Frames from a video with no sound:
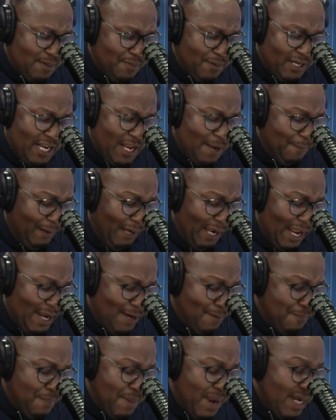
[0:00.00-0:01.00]
But he
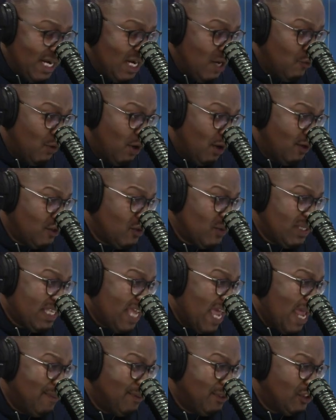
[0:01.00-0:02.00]
played many roles, was
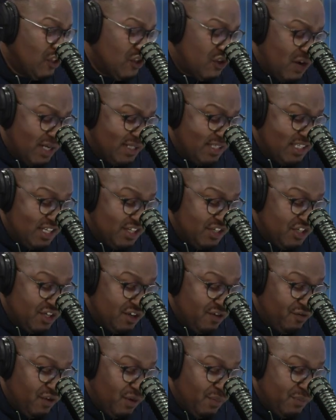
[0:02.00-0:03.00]
able to
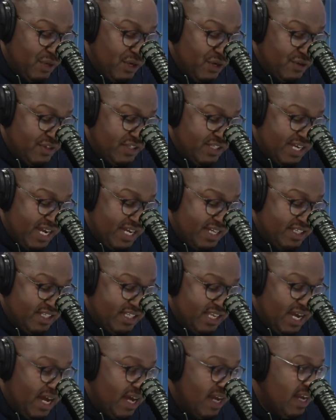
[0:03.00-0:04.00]
transition from those
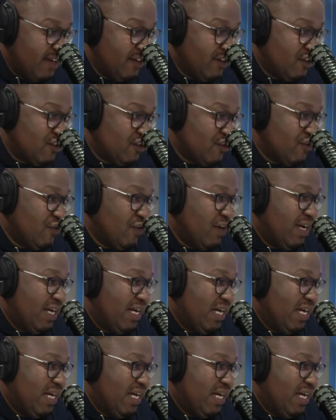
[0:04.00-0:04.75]
days into